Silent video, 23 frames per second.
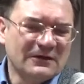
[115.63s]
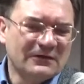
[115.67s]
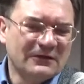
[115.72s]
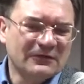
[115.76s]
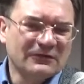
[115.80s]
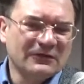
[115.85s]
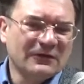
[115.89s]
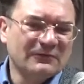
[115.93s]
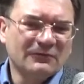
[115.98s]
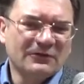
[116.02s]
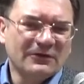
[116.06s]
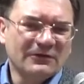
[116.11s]

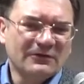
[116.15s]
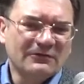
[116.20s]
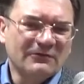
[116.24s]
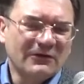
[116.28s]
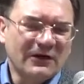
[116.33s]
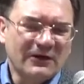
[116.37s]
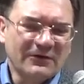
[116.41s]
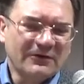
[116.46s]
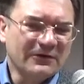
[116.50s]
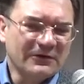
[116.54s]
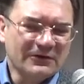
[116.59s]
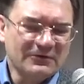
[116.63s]
somewhere or
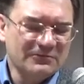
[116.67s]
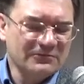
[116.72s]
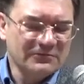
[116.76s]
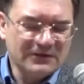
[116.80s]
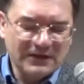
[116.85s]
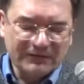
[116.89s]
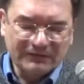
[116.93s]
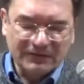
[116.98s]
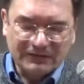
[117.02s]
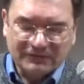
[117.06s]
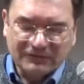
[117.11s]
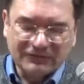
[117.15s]
other who
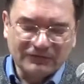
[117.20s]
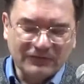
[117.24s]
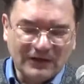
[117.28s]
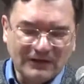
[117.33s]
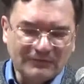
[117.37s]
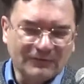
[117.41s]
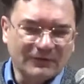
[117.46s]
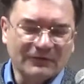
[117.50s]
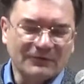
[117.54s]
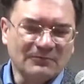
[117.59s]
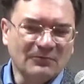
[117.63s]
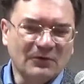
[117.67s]
never
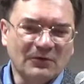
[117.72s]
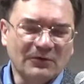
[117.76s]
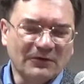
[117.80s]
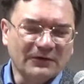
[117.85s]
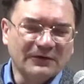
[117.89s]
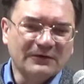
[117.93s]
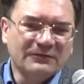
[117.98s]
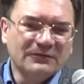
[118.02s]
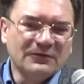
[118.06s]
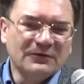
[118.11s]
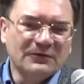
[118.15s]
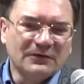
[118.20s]
travels more than
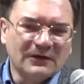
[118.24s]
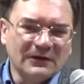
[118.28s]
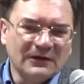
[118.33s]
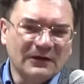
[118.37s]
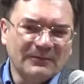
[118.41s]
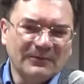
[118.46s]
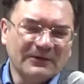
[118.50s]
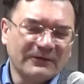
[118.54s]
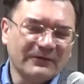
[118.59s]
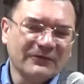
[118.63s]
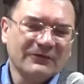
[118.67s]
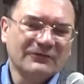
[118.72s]
a few
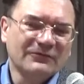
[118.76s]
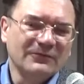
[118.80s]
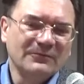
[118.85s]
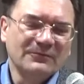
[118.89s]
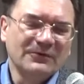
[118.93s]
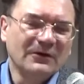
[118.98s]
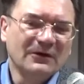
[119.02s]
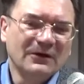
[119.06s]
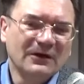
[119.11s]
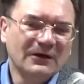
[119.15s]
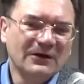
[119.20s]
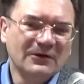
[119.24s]
kilometres from
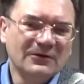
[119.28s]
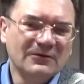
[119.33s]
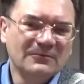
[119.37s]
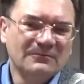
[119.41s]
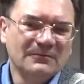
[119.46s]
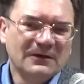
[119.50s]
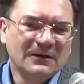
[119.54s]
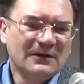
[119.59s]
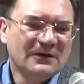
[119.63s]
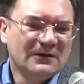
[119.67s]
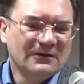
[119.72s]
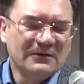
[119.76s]
your
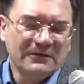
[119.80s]
home,